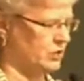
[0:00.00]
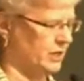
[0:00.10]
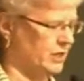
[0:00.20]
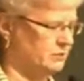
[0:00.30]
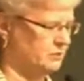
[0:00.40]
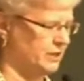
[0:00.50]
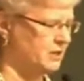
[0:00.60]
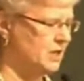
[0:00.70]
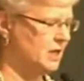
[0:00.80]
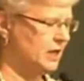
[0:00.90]
has
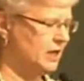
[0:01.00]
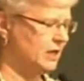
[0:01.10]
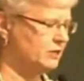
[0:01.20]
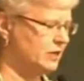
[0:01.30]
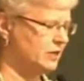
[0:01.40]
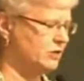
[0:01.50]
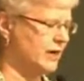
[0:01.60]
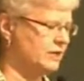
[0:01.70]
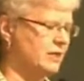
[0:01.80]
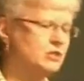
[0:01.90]
been. The
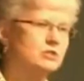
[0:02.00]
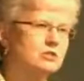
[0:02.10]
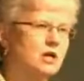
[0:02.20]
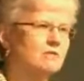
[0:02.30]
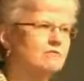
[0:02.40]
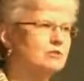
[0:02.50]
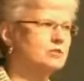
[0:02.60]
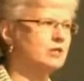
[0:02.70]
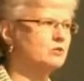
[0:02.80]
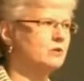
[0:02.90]
United Nations
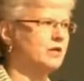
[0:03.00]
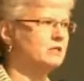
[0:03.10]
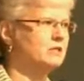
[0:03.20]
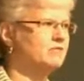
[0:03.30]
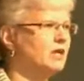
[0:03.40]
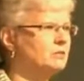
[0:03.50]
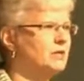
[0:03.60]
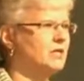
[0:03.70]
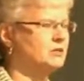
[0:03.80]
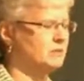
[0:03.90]
Conference on Trade and
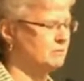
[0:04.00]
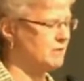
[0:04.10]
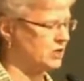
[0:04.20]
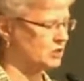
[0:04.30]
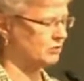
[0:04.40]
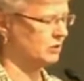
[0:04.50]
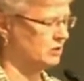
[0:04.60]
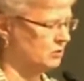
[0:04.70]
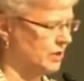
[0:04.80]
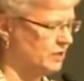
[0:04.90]
Development has been measuring
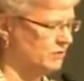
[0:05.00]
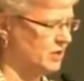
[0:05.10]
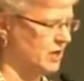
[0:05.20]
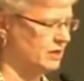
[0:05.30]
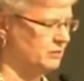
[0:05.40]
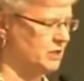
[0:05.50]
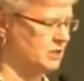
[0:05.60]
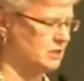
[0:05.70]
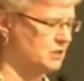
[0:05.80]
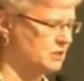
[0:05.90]
the creative economy
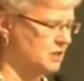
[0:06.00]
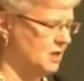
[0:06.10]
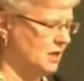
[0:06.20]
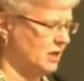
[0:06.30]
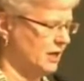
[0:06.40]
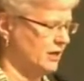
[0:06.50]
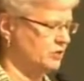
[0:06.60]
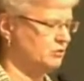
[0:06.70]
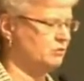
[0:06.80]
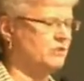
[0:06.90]
since
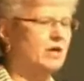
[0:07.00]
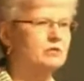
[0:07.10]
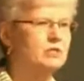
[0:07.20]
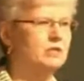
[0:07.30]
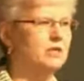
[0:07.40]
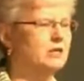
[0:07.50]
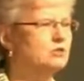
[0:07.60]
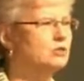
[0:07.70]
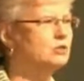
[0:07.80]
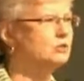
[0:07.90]

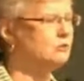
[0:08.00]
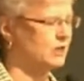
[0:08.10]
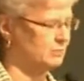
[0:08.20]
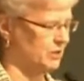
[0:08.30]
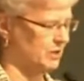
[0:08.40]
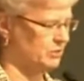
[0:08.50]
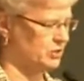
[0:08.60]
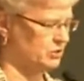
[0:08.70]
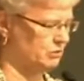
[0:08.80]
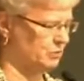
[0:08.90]
2002. They
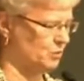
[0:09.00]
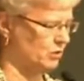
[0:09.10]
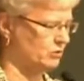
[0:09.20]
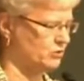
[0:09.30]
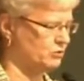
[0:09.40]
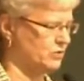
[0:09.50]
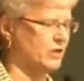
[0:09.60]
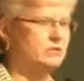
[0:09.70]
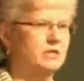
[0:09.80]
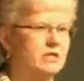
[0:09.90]
published a report in
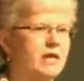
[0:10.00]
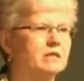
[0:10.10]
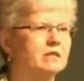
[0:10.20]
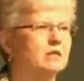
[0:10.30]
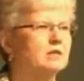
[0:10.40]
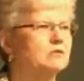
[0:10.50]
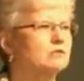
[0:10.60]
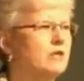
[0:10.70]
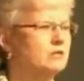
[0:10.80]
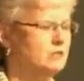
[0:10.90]
2008,
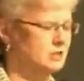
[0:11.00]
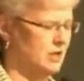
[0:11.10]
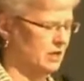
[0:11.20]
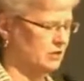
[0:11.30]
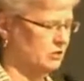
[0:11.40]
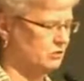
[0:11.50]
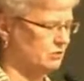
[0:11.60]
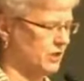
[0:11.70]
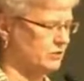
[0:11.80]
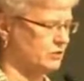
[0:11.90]
2010, and
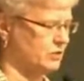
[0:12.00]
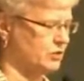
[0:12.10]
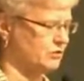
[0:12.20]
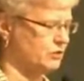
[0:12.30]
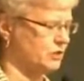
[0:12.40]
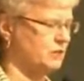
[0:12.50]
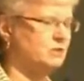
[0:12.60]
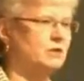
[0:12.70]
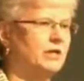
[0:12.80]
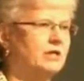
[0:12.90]
2013.
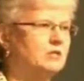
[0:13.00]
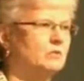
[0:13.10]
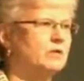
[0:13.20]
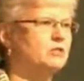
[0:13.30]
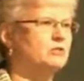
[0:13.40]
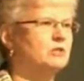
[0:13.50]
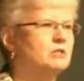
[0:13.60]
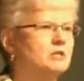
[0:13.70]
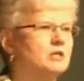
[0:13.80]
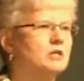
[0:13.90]
Their latest one, as you can
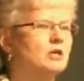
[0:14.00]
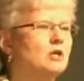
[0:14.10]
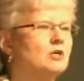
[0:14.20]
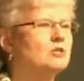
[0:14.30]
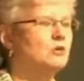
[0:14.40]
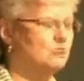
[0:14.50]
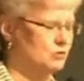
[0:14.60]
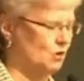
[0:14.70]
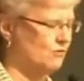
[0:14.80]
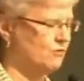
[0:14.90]
see, shows
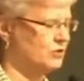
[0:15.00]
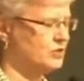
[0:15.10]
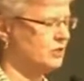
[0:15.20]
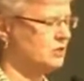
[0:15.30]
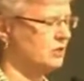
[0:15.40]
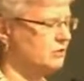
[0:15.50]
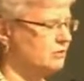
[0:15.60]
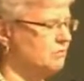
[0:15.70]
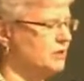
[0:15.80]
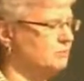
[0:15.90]
over
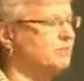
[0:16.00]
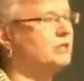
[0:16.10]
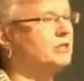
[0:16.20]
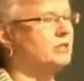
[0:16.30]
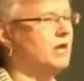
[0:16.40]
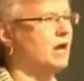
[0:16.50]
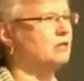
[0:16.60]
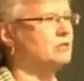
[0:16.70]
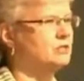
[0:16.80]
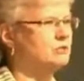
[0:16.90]
$600 billion
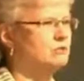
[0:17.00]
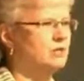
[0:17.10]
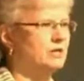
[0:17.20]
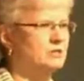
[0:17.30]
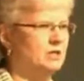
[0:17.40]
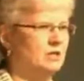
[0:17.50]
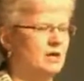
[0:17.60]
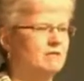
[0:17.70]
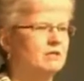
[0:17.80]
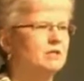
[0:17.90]
in
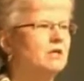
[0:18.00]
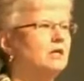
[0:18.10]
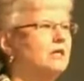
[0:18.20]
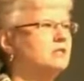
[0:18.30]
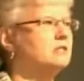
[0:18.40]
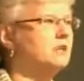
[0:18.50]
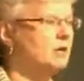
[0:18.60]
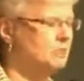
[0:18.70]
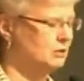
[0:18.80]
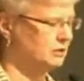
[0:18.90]
2011. It's
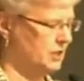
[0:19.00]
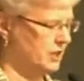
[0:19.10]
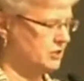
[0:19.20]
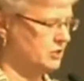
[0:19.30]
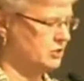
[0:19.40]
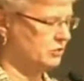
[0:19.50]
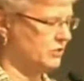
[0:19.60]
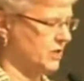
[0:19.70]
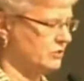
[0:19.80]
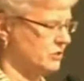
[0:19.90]
doubled since
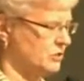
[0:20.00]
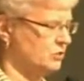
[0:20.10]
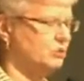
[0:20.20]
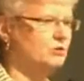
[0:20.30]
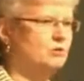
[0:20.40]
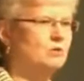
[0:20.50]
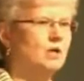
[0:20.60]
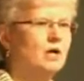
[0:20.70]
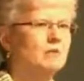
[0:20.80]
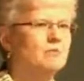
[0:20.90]
2002,
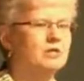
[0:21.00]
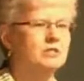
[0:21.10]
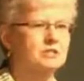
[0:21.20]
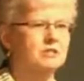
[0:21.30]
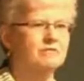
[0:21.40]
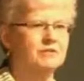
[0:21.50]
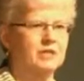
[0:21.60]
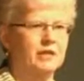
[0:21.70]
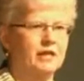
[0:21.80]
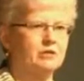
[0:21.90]
pretty
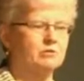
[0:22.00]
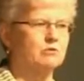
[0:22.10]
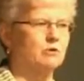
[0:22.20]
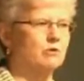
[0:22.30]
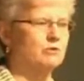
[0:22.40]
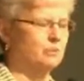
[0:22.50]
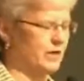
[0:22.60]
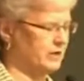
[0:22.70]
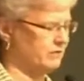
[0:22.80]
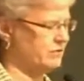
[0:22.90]
significant annual growth
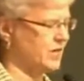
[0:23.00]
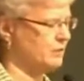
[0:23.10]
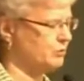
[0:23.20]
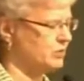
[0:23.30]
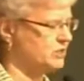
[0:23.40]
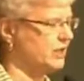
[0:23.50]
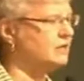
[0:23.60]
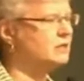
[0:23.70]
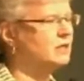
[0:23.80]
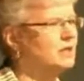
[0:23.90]
rate of 9%,